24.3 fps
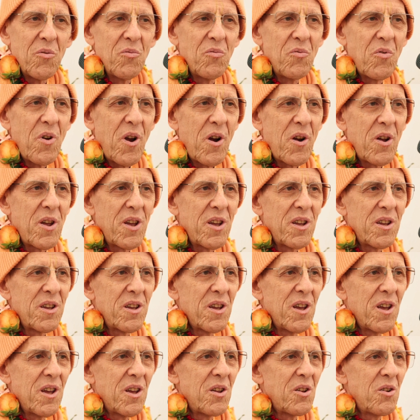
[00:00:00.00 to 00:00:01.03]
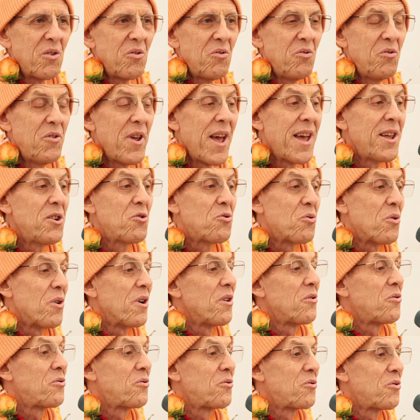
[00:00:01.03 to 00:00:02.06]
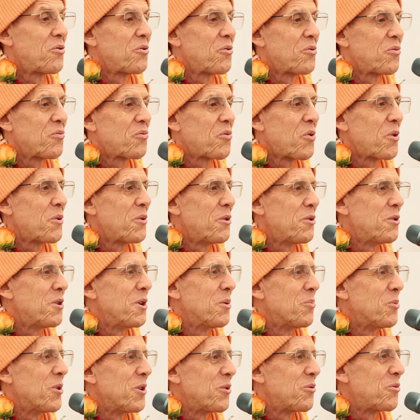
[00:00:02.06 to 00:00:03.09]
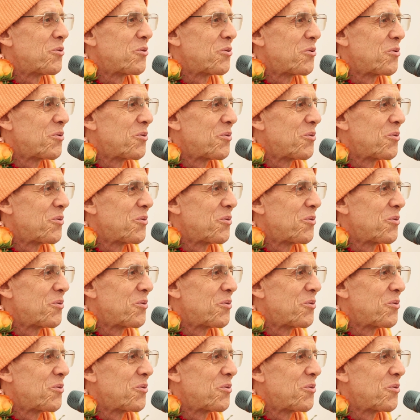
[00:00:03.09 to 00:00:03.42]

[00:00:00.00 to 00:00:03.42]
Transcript: very dangerous for the demons.